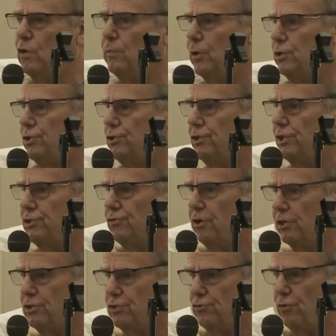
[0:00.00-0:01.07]
you emergency
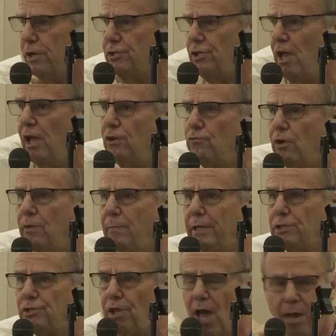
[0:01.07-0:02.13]
instructions. Red sign, red
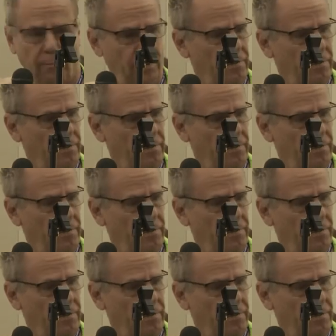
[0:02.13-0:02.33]
means stop.